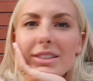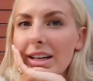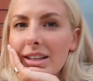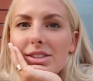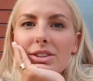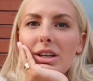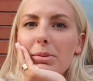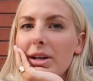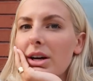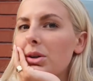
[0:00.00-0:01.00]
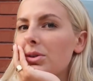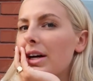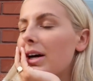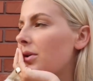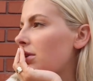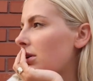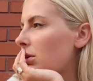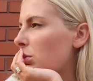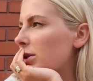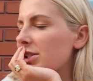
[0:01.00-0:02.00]
Yeah, it's gone a little bit cold now,
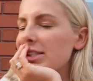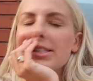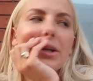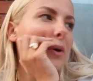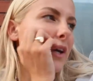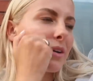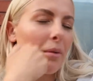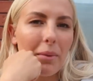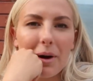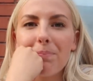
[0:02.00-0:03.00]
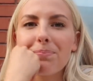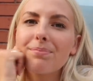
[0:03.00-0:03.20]
which is annoying, but